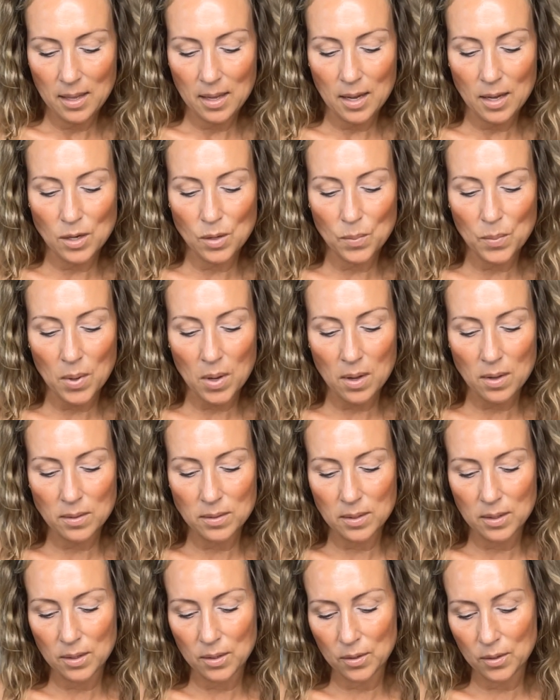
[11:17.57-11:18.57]
and upon
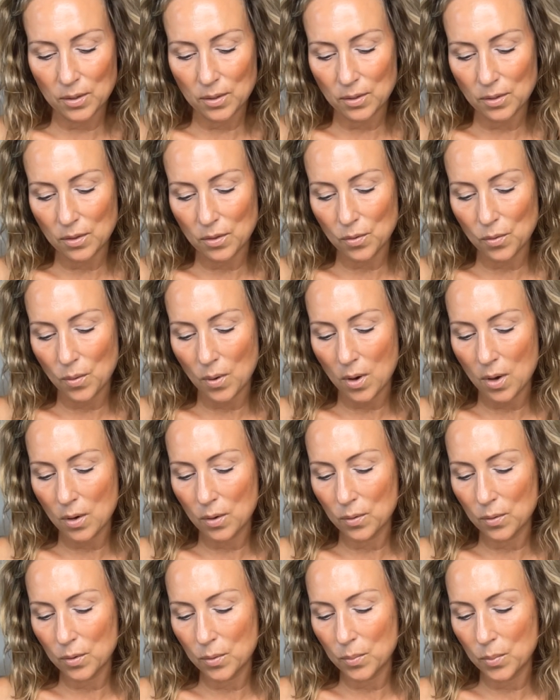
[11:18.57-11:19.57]
the earth through all
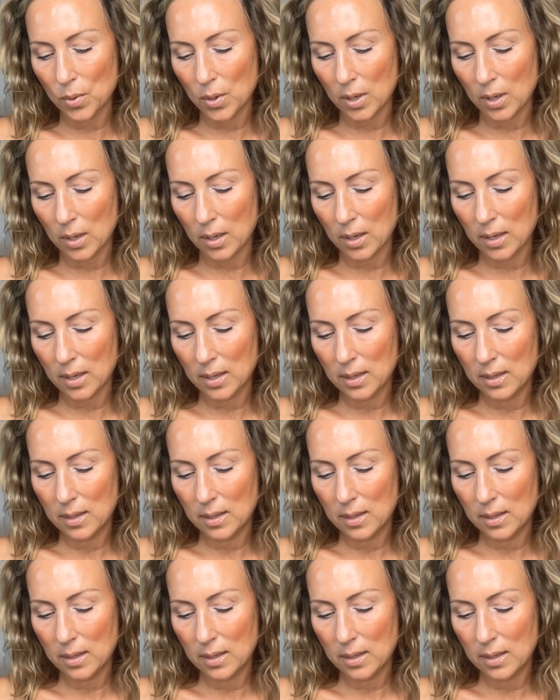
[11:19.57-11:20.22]
group work,